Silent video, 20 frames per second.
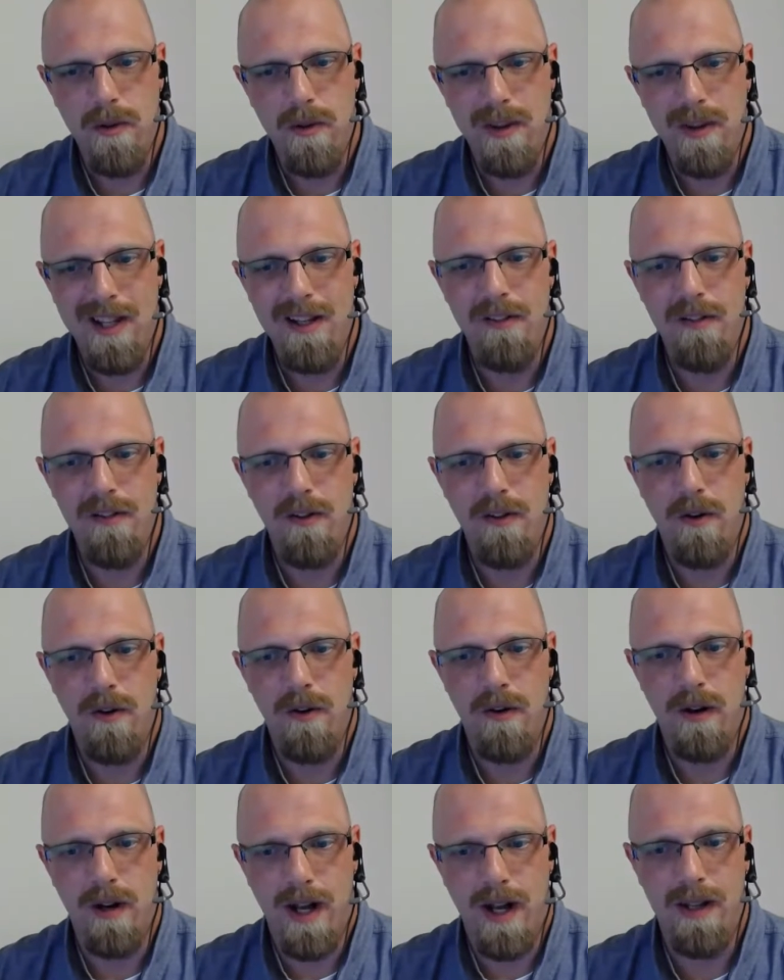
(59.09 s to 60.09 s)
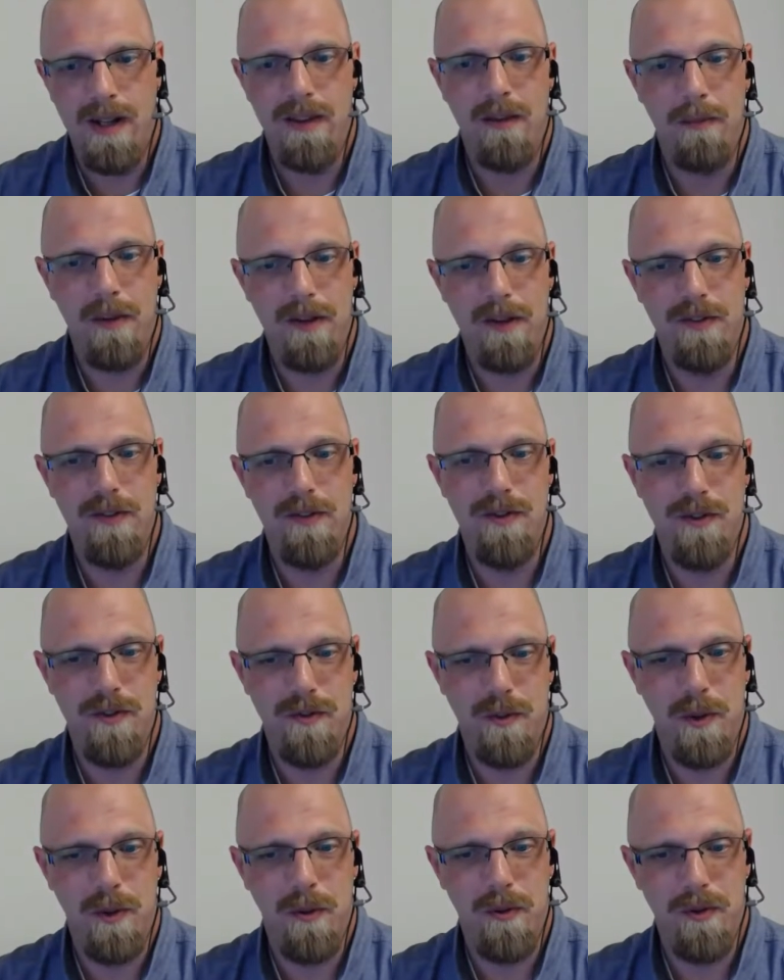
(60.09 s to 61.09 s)
these are not the messages
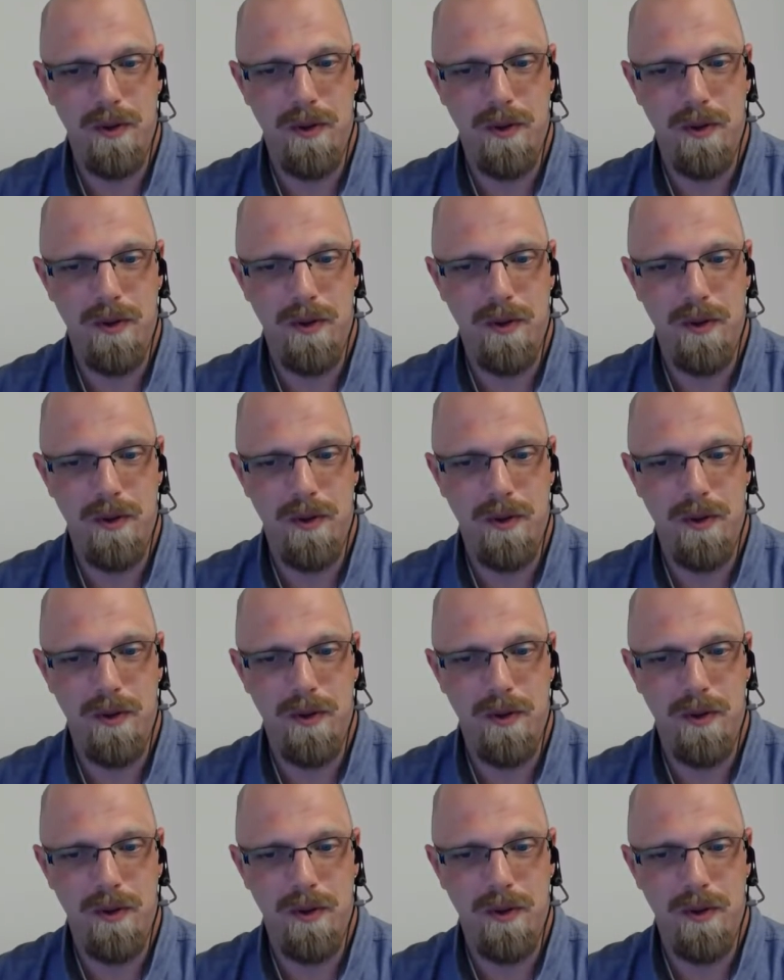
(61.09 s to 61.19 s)
we were